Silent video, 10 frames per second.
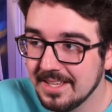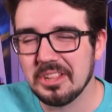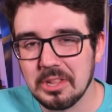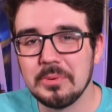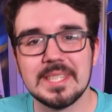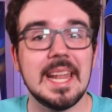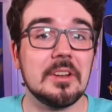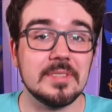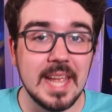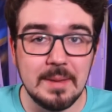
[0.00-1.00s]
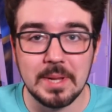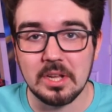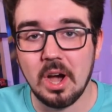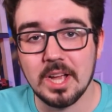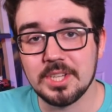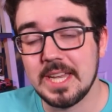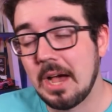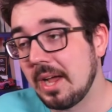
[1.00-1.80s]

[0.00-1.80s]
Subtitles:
Clearly was an entertainment caution. Now,